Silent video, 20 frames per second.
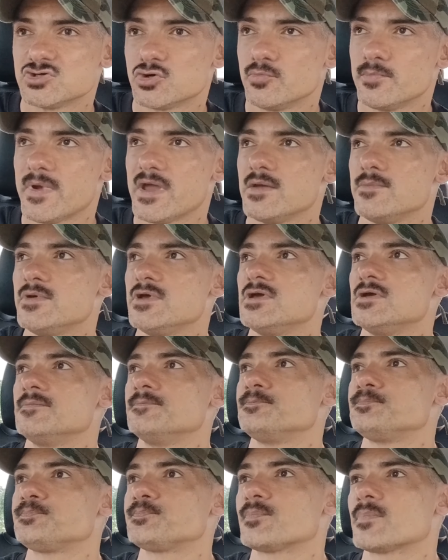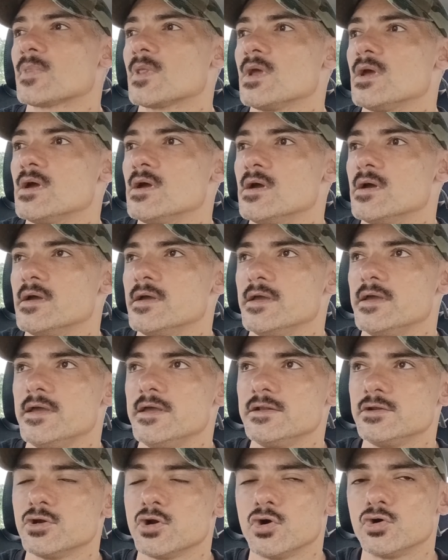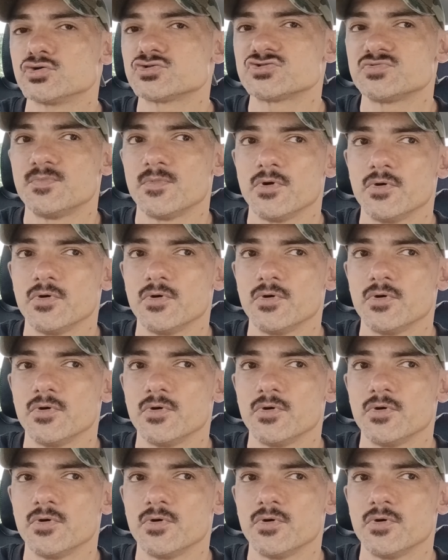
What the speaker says: So maybe in ghost